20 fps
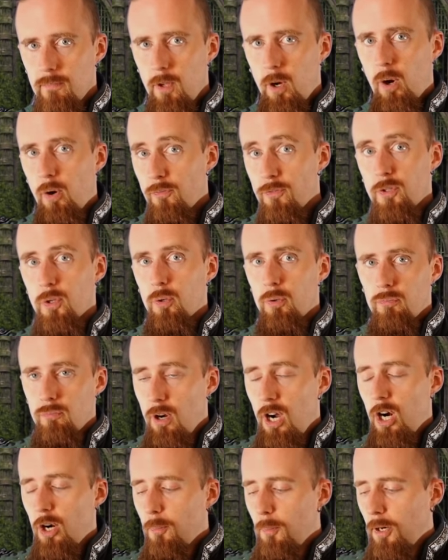of your
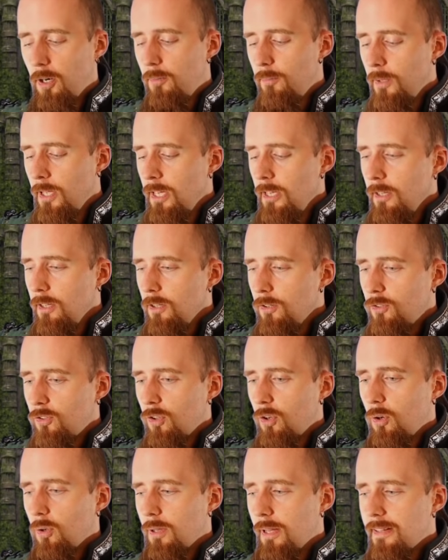armor.
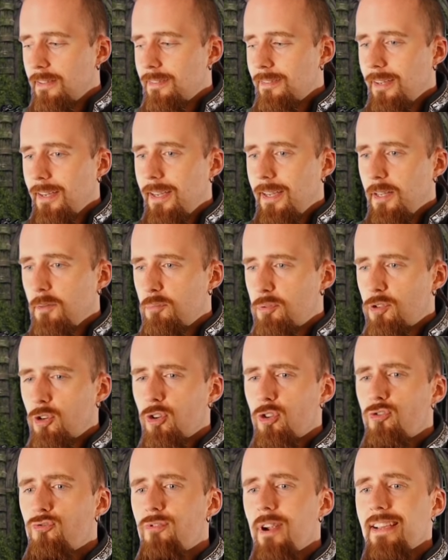So let's say it
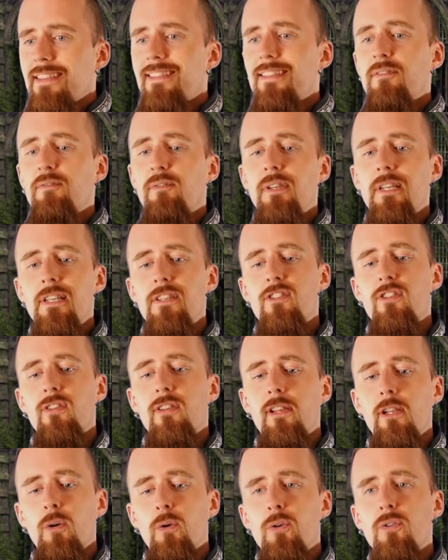progressively
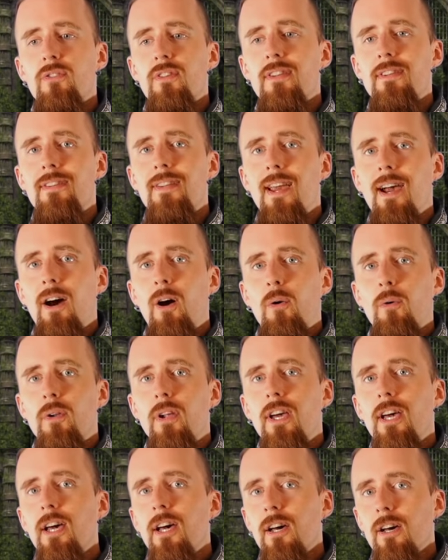slows it
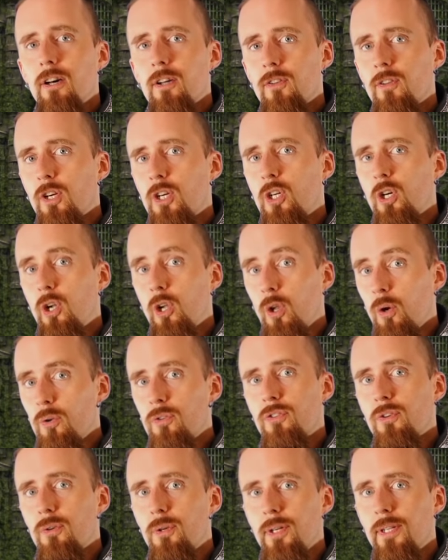down the
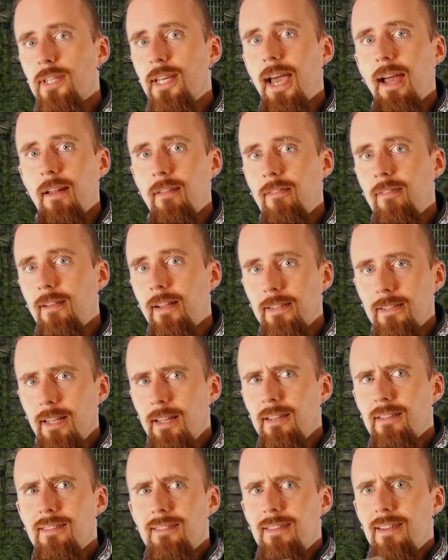closer it gets. Like
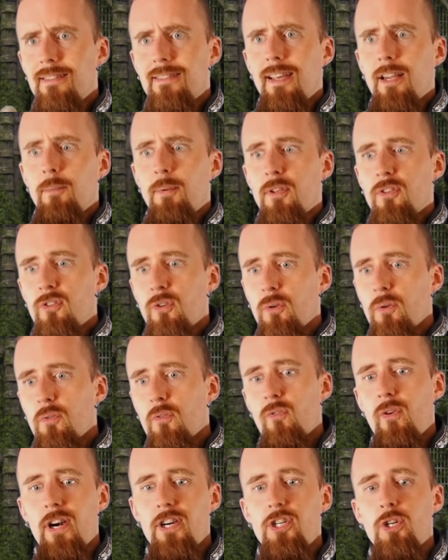there's got to be a
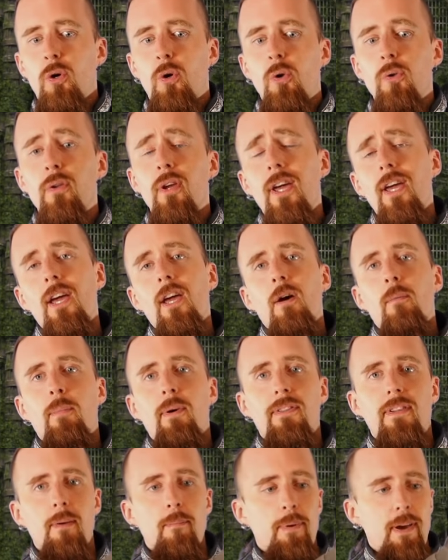certain threshold,
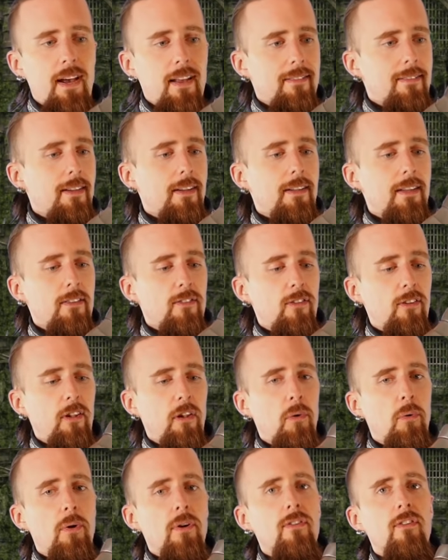but then past that it gets
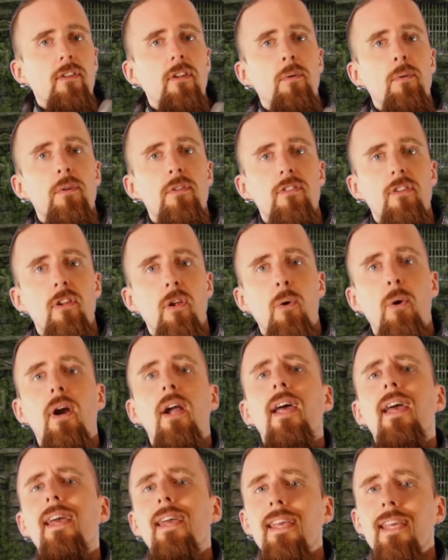slower and slower and
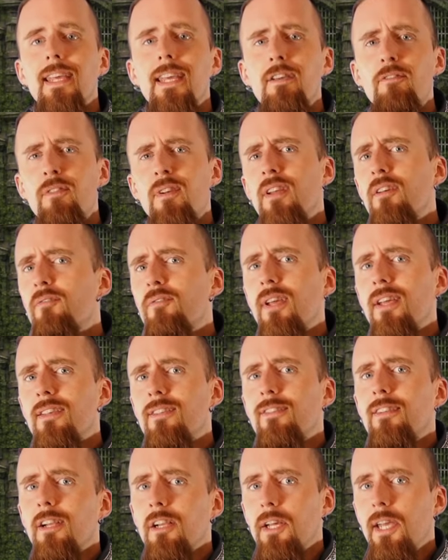slower. Even if they
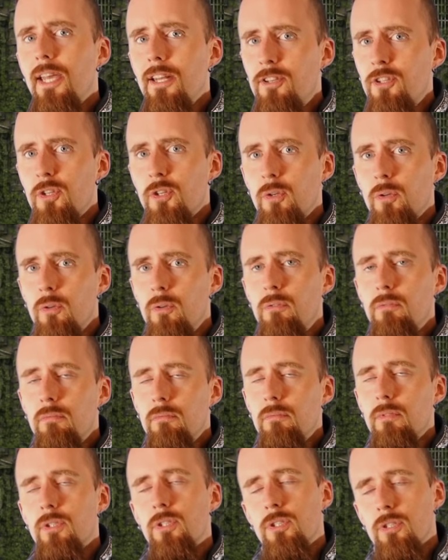still hit you,
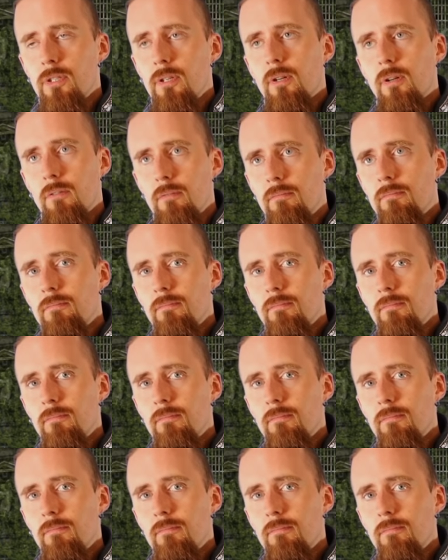which, you know,